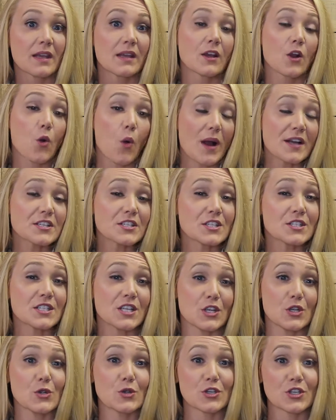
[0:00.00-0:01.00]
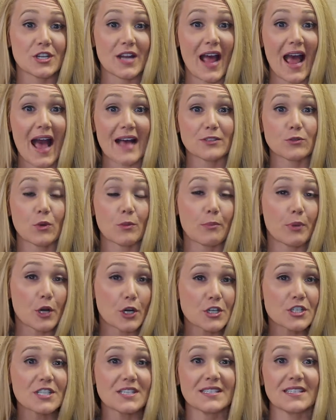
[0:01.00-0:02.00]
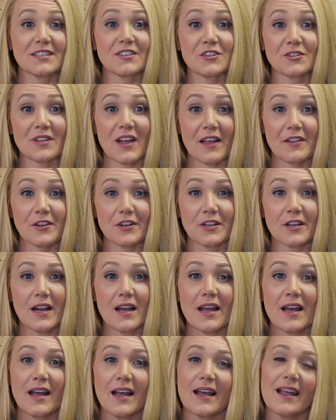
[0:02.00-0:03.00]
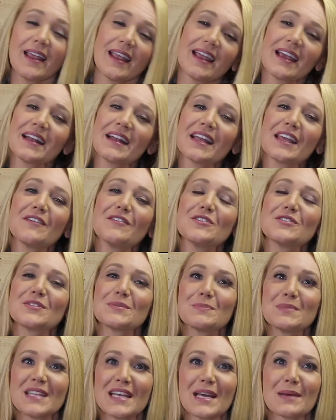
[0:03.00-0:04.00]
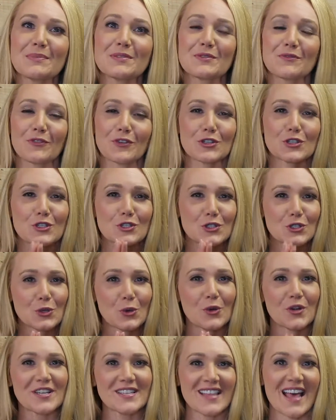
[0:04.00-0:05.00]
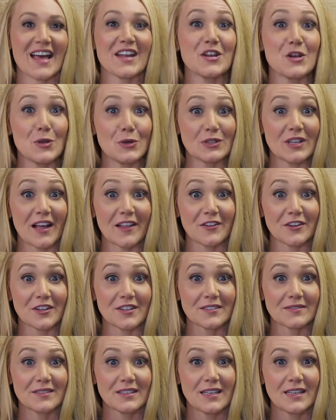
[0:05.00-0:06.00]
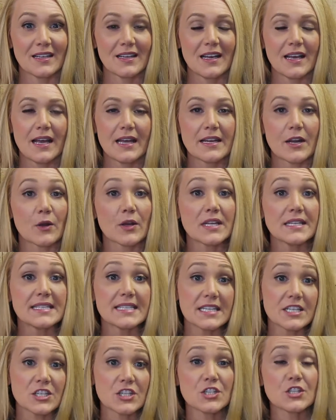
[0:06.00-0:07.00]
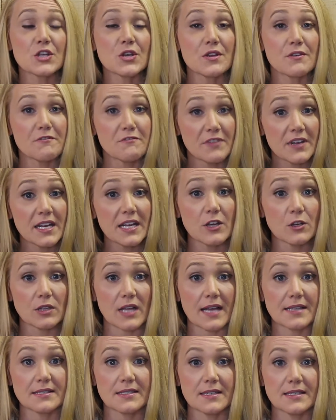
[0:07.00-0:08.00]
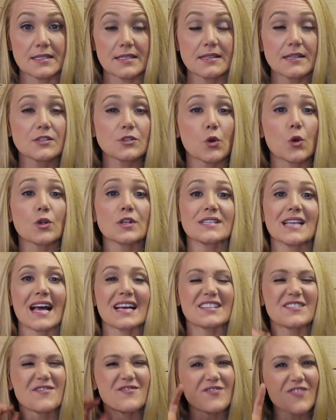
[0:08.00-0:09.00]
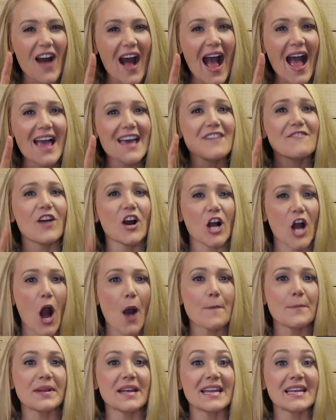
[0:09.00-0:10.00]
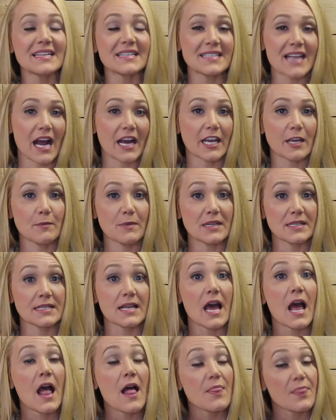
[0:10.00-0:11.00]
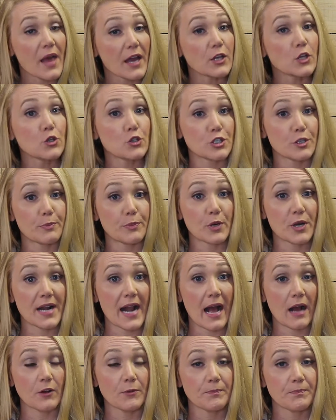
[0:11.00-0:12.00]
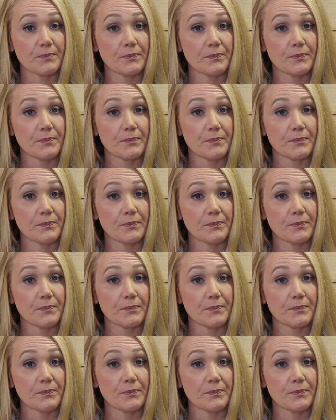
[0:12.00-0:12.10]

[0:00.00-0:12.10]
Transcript: questions that you should ask when purchasing your leather, and I give you some tips for storing that new leather. Now, in addition to the video lessons, this course has five accompanying documents that you should print out.